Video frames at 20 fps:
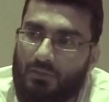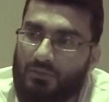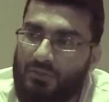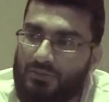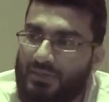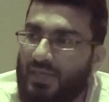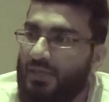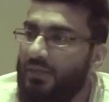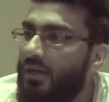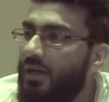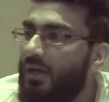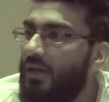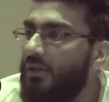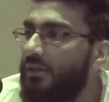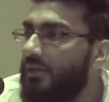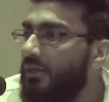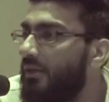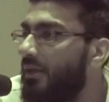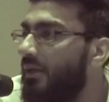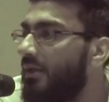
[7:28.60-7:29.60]
To say
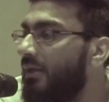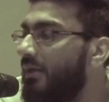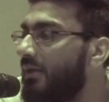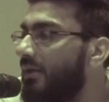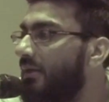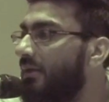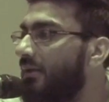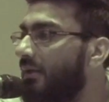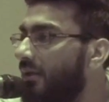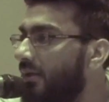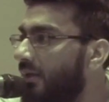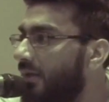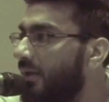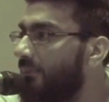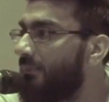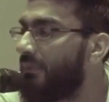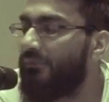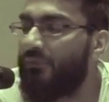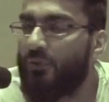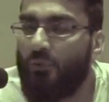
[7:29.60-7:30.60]
La ilaha
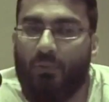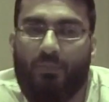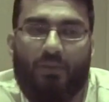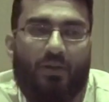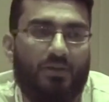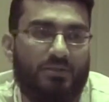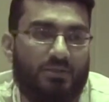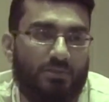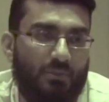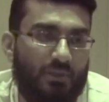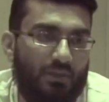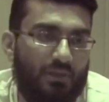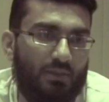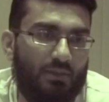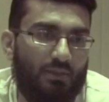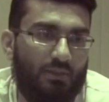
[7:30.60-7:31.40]
illallah before we pass away.